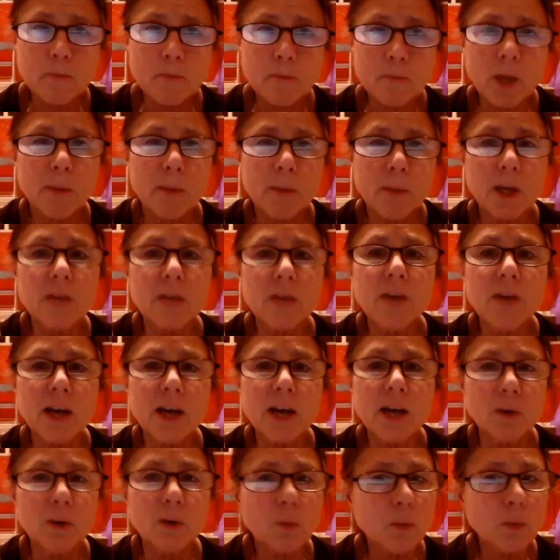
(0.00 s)
But you've got
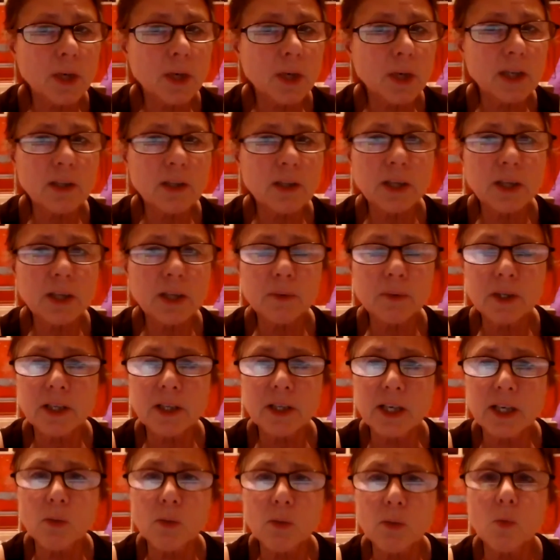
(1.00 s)
to really,
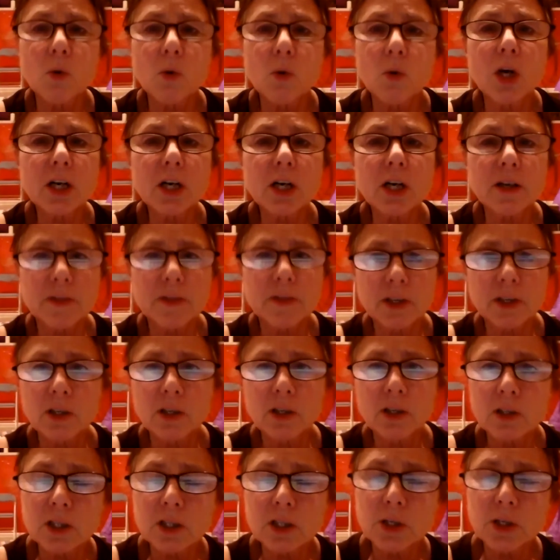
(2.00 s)
really work the
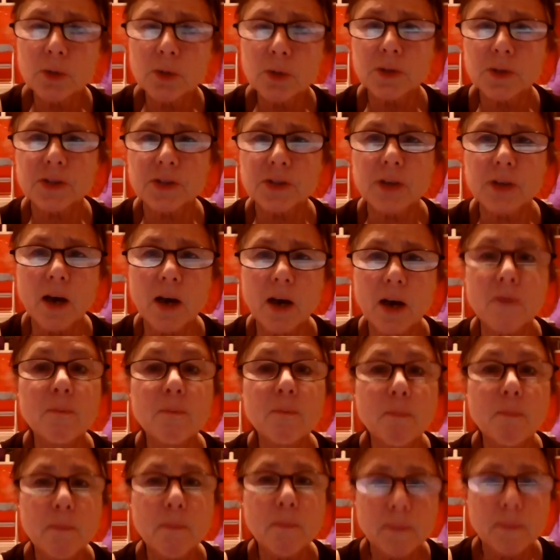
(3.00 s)
glutes of
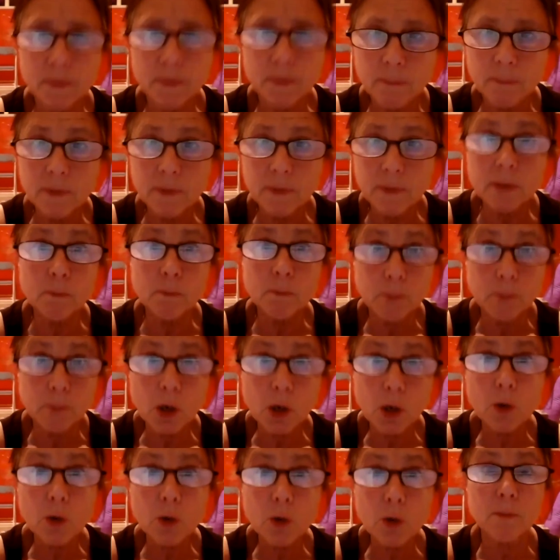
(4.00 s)

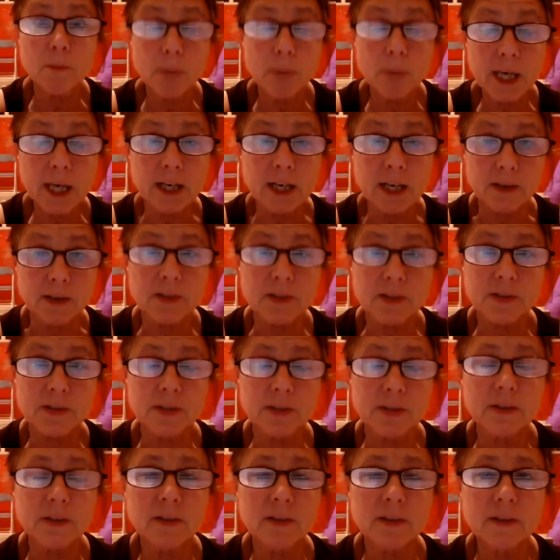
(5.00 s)
both
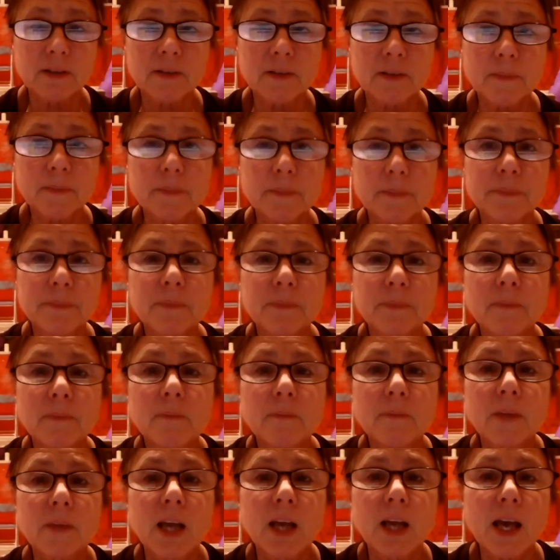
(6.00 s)
buttocks.
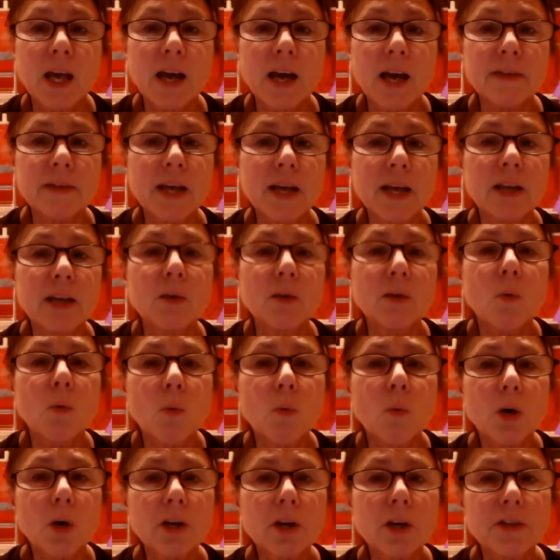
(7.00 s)
And then
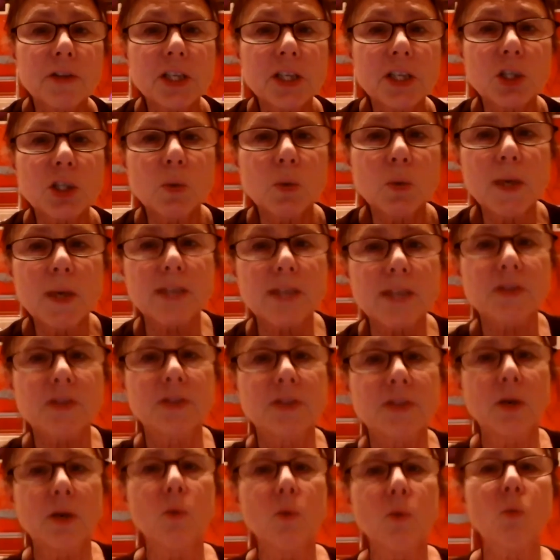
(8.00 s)
work the twist.
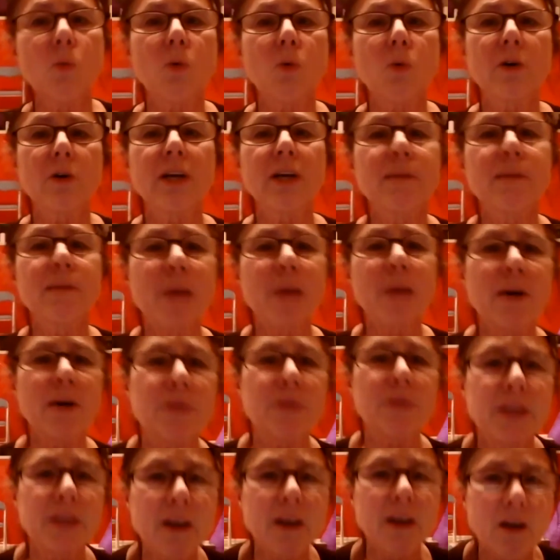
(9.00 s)
Don't worry about
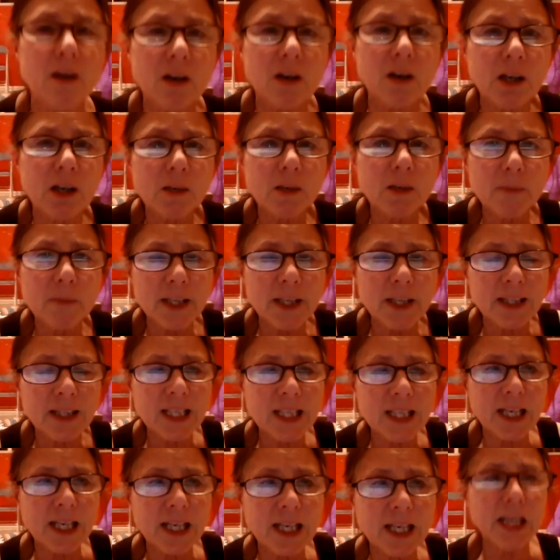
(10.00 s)
the arm in
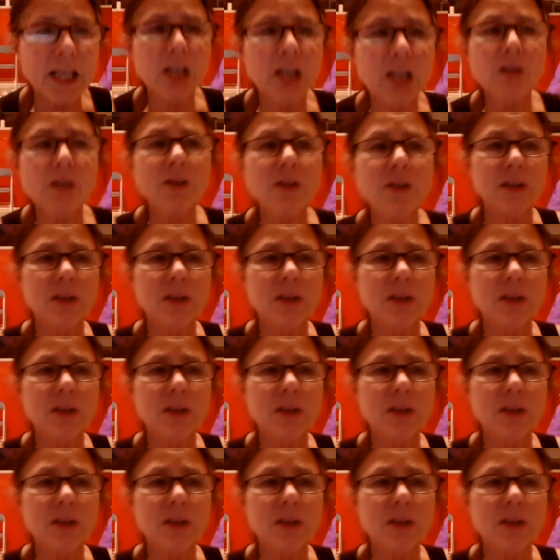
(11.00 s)
the air